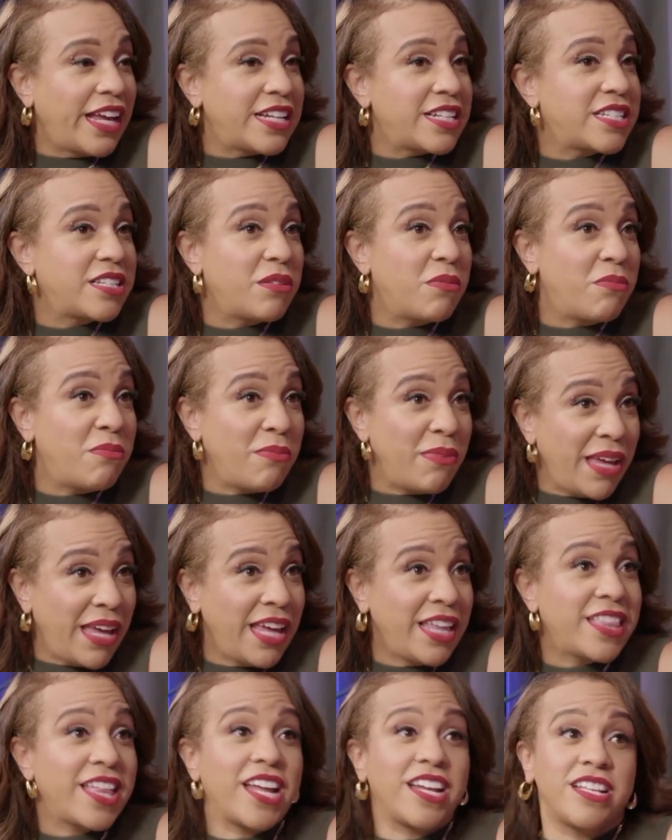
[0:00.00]
And to
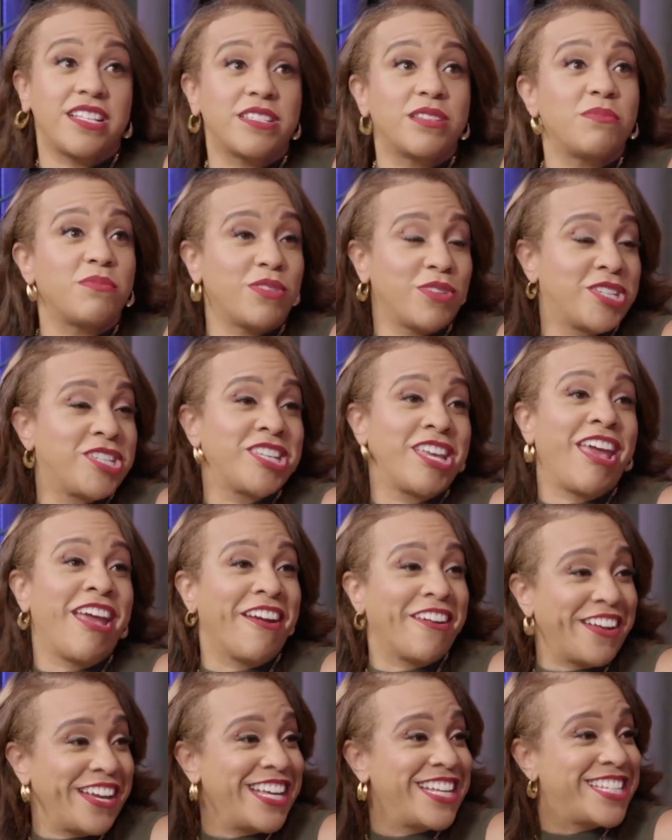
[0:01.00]
me, that is the most
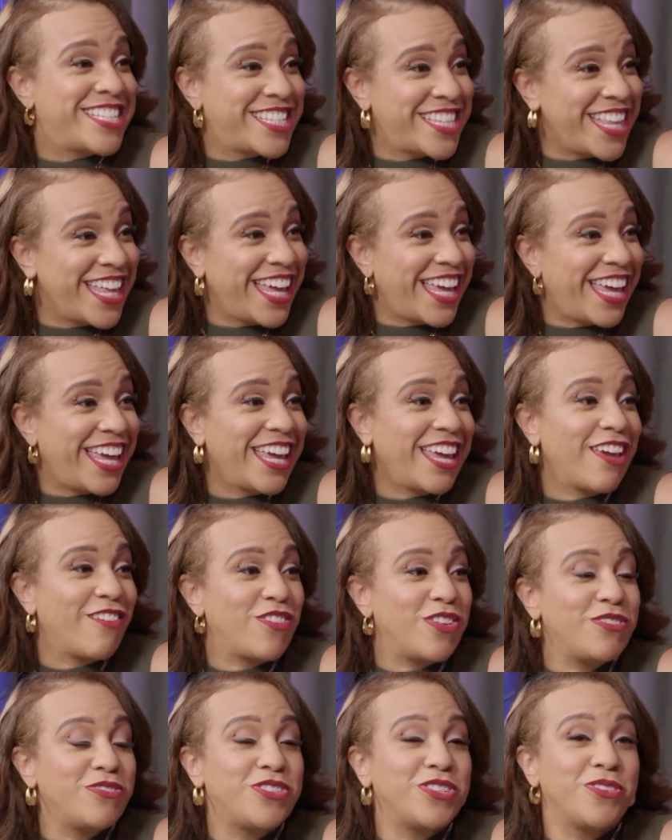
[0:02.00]
scariest thing.
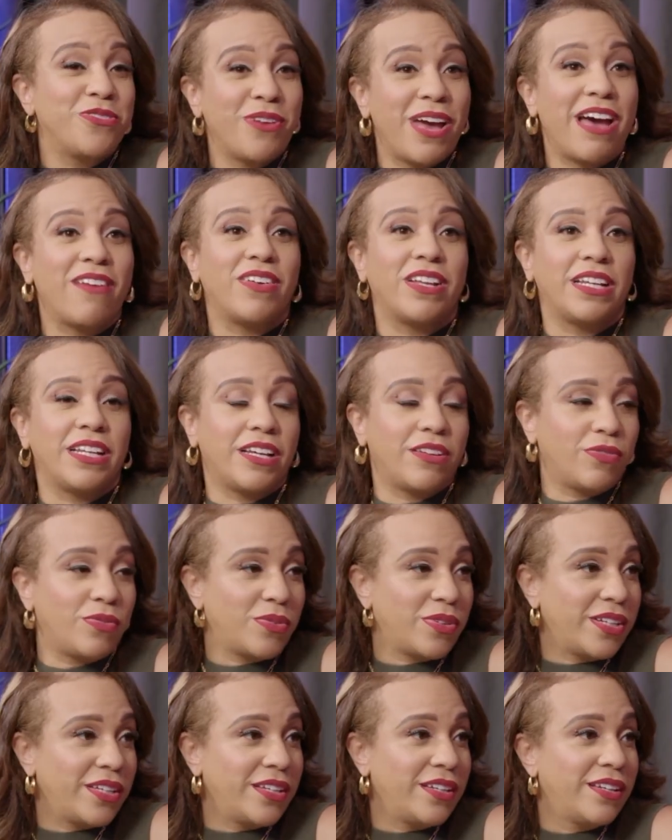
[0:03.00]
If you do have a loved
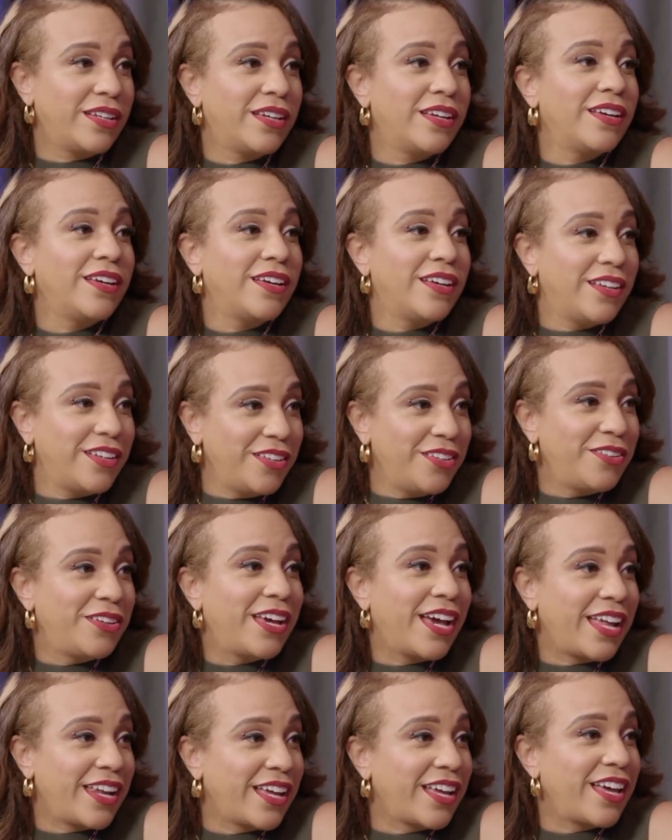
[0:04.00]
one, you
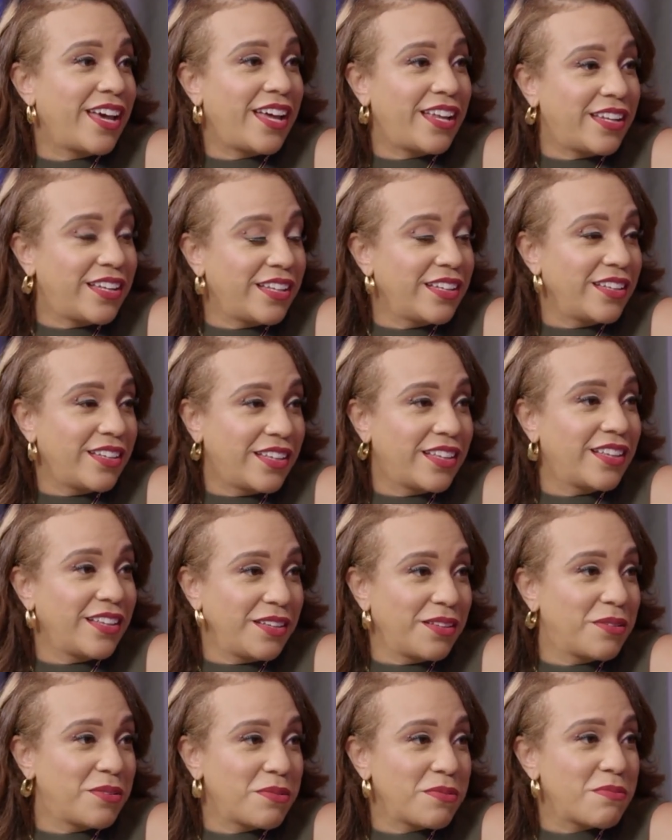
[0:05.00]
got to kind of
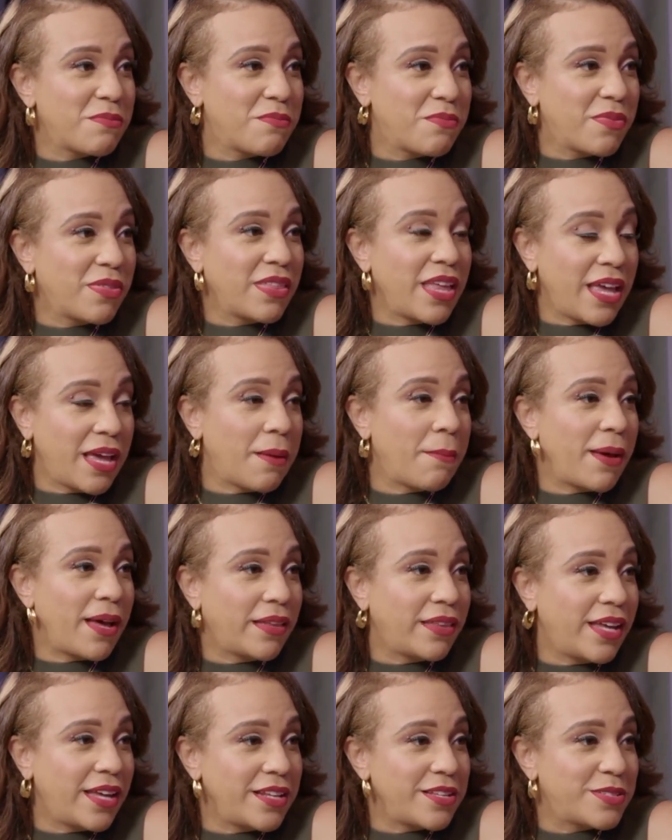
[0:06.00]
think
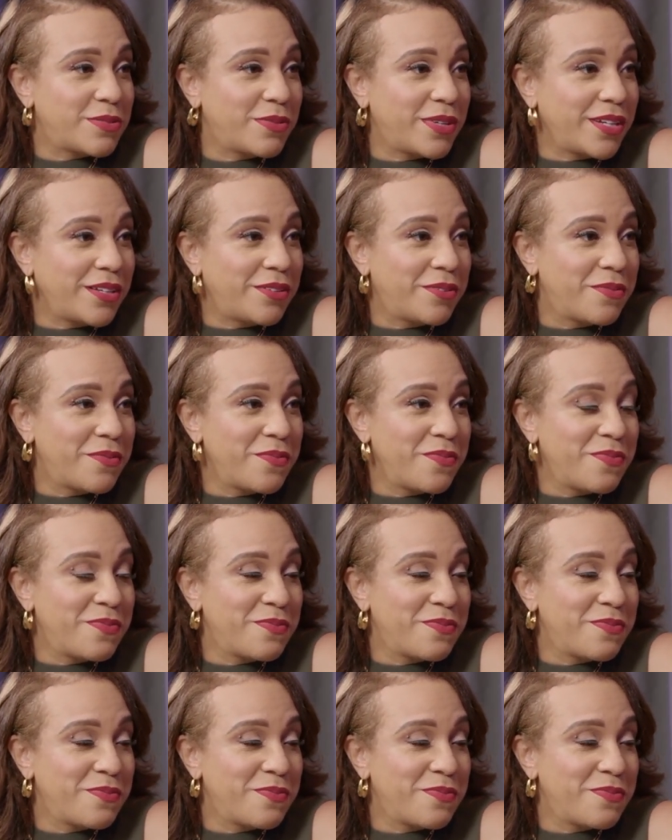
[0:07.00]
about that as well.